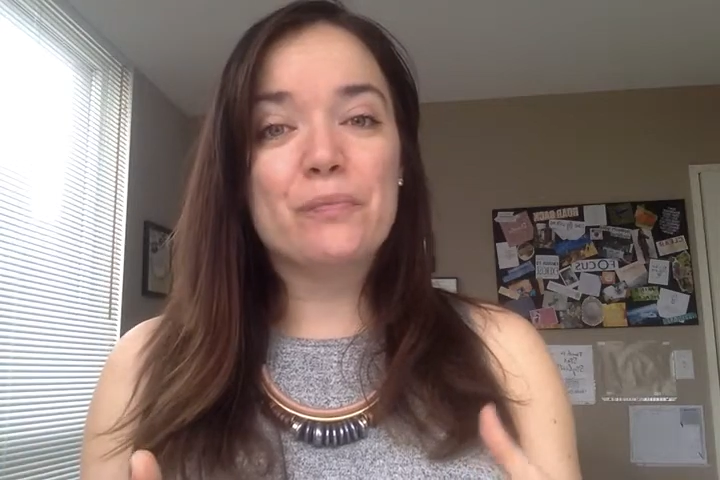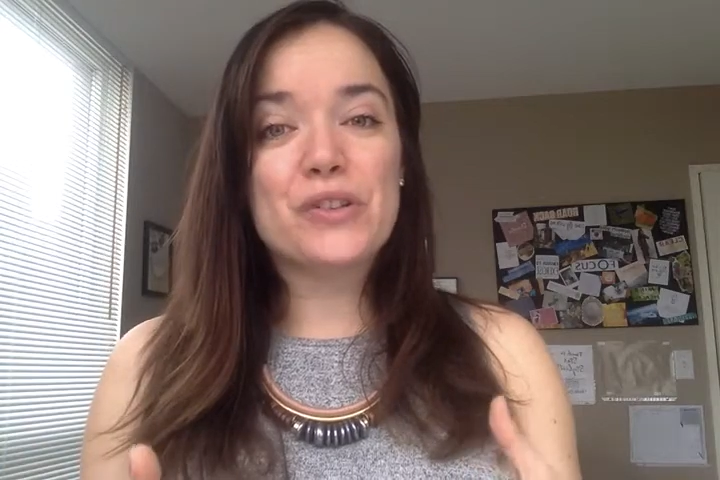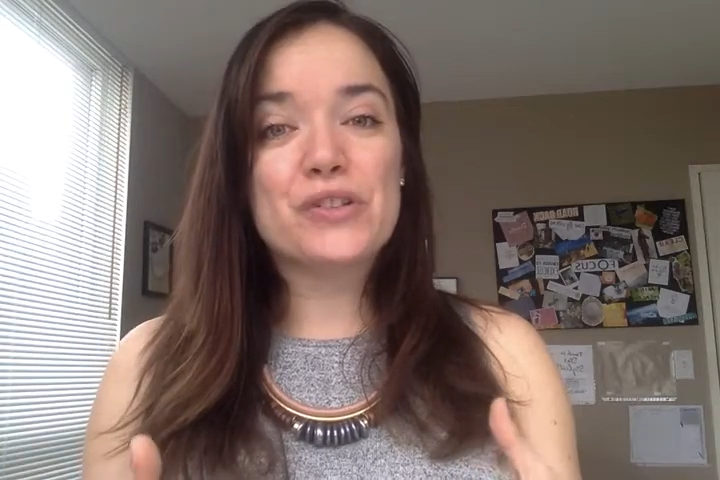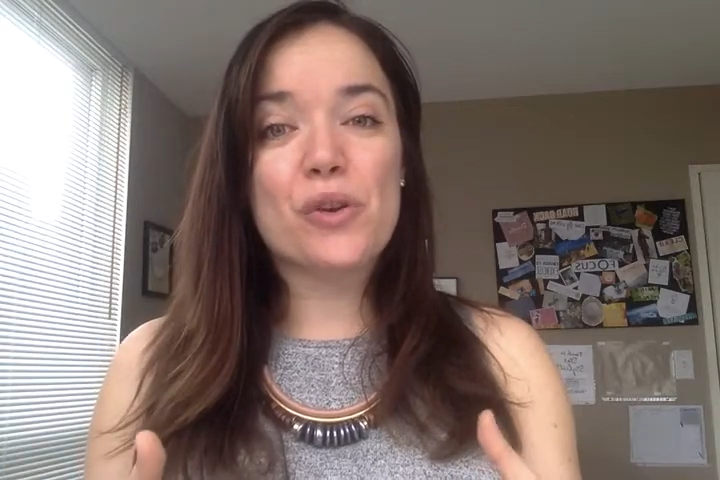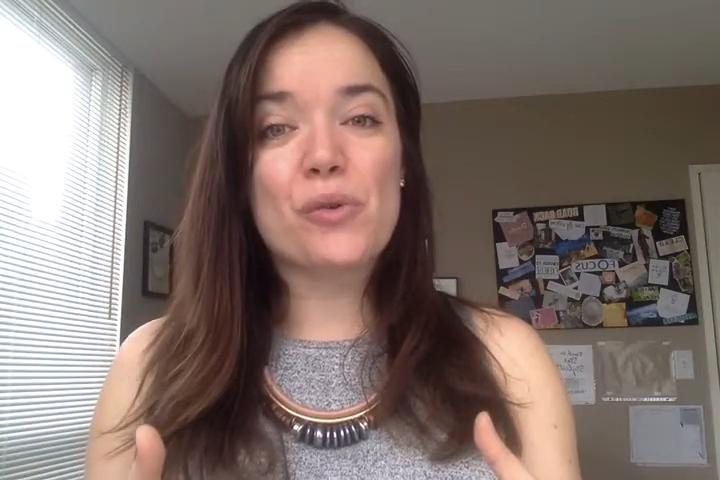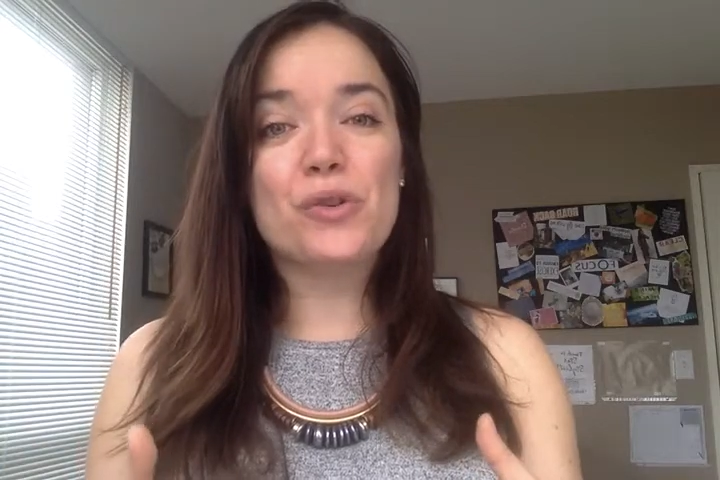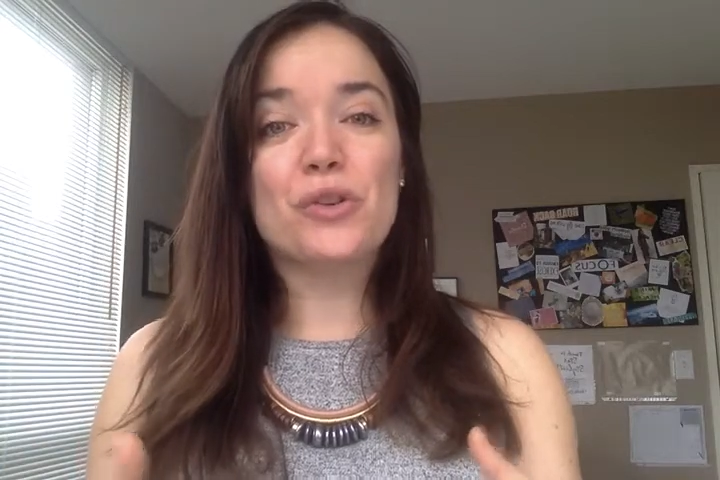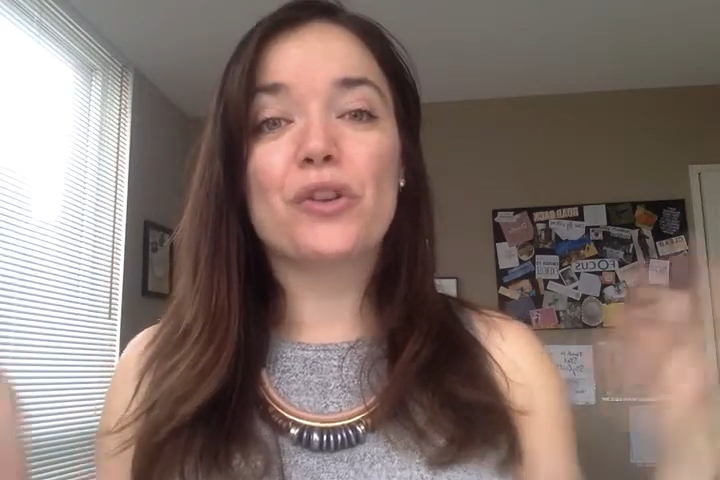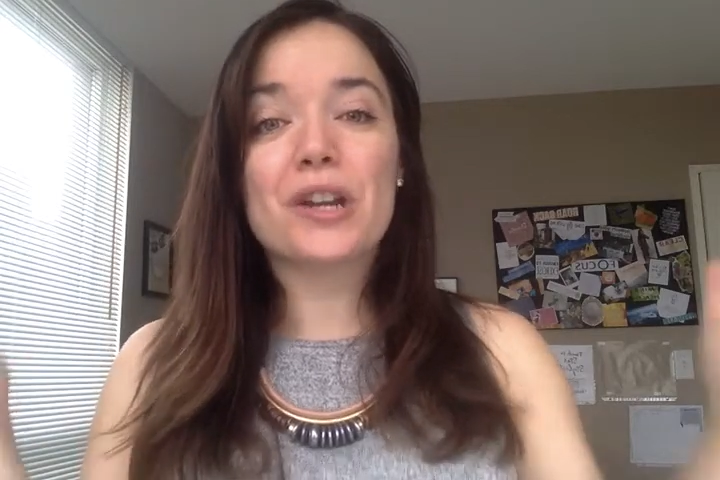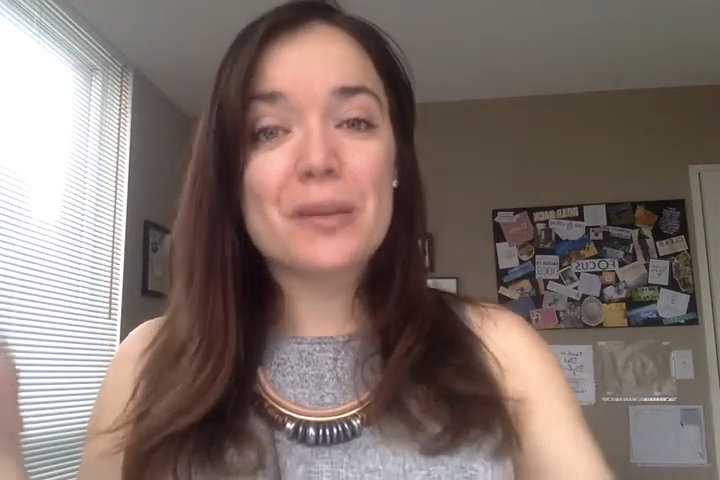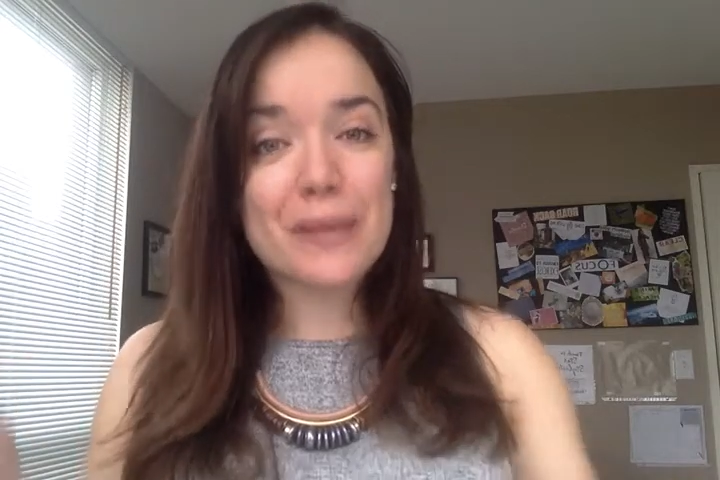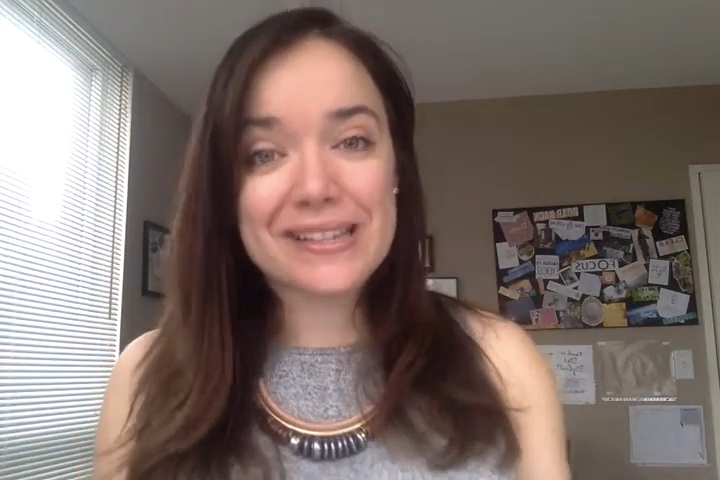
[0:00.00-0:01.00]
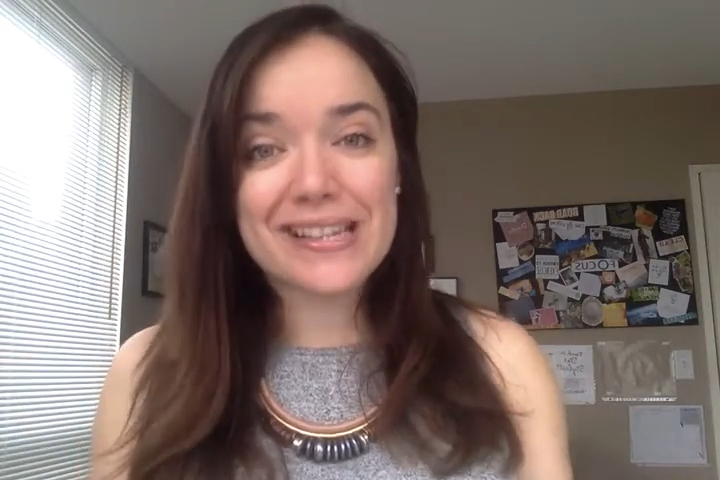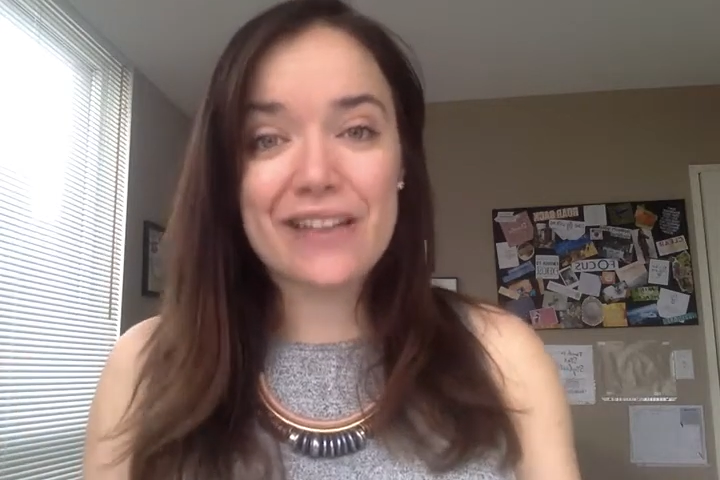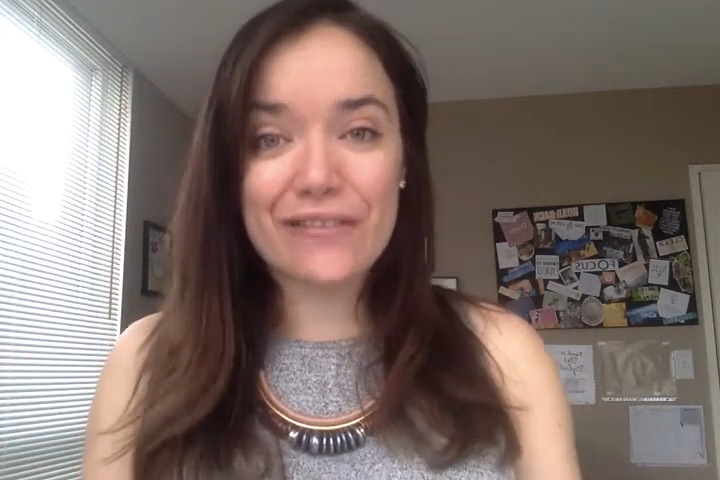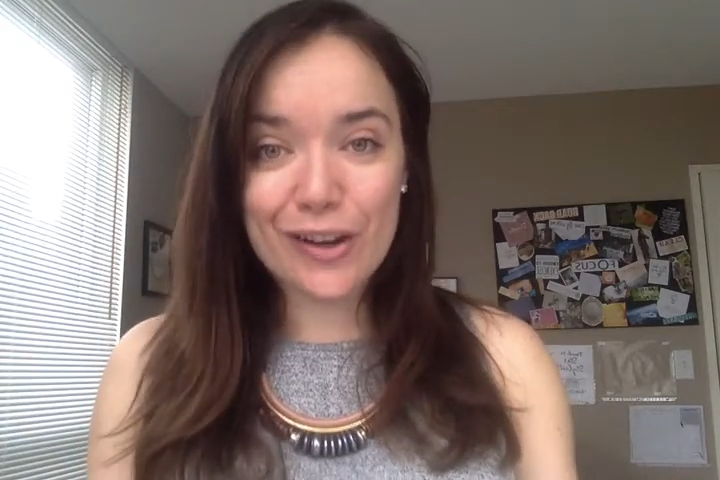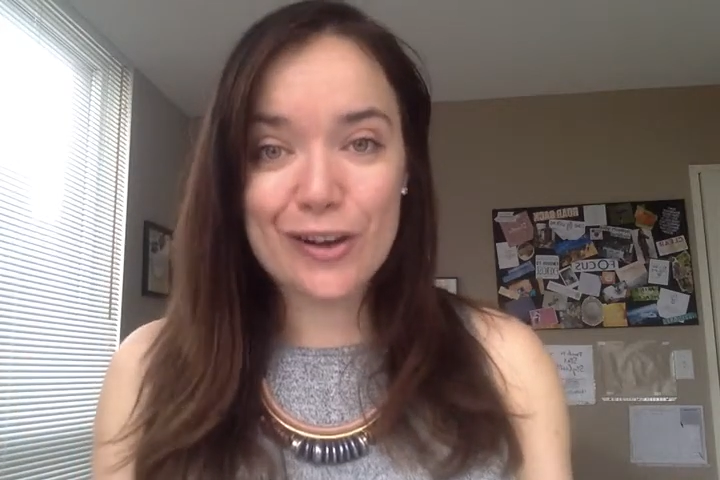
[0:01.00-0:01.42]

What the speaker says: So you're going to be saving